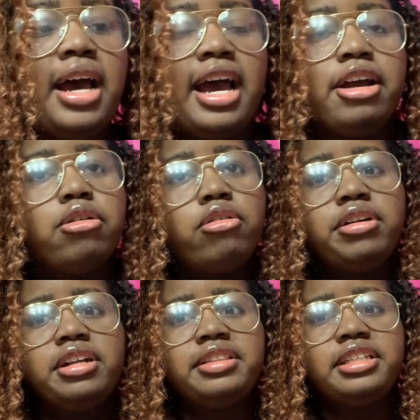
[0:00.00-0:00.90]
I
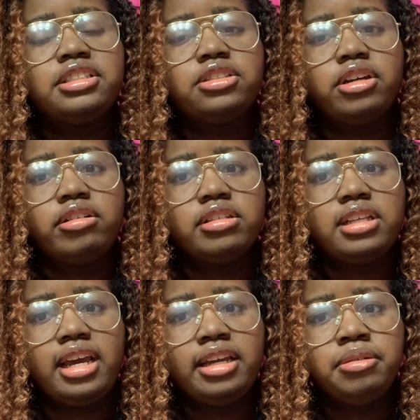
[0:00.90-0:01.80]
ordered this
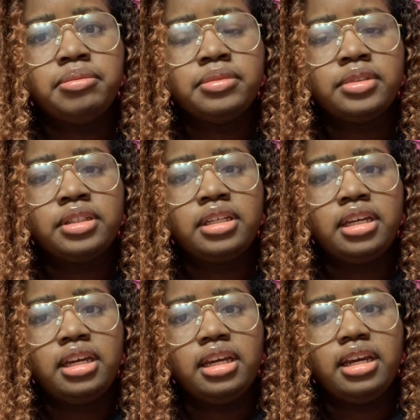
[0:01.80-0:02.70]
Thursday,
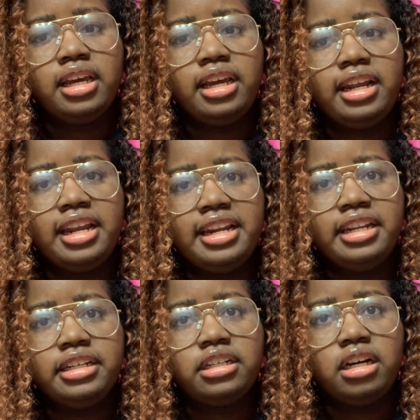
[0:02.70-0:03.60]
and it
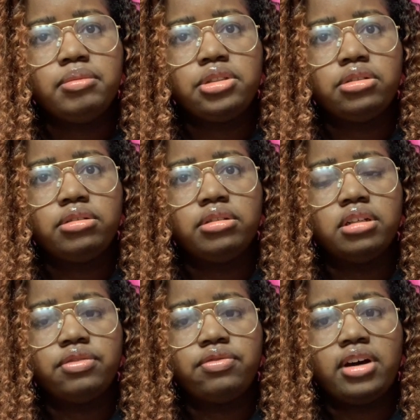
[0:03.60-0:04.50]
didn't come till
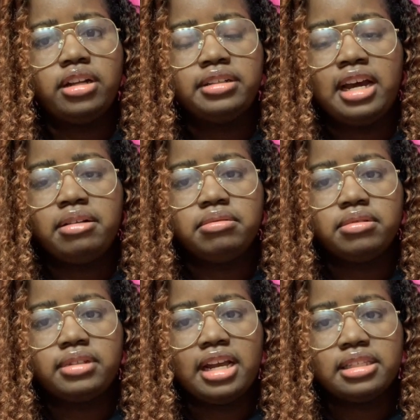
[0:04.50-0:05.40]
not
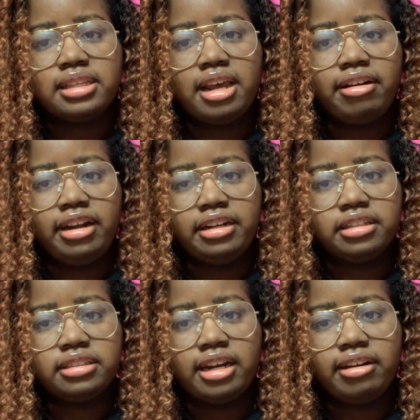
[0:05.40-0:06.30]
that Saturday, the
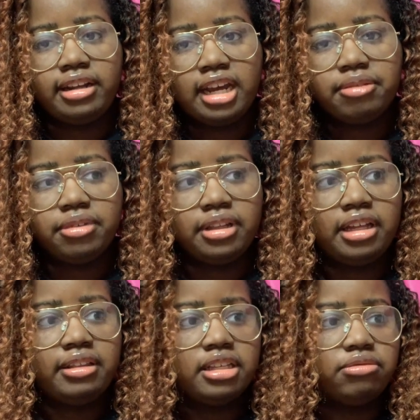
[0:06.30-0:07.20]
Saturday after
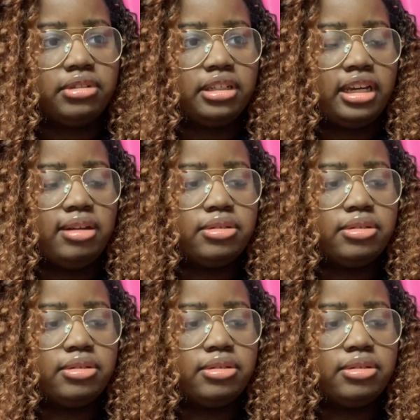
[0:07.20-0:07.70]
that. That's when it came.